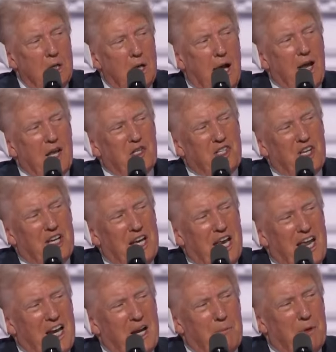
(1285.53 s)
as an
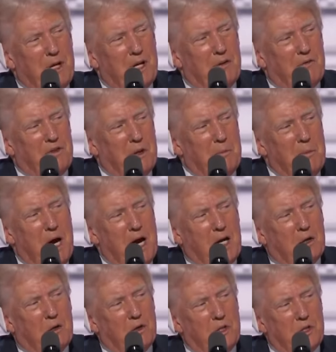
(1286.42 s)
enemy of
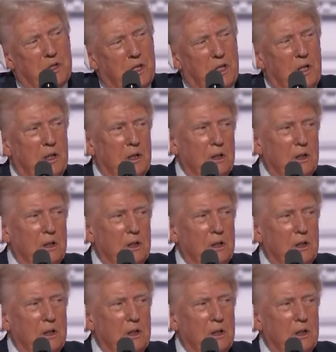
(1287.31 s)
democracy.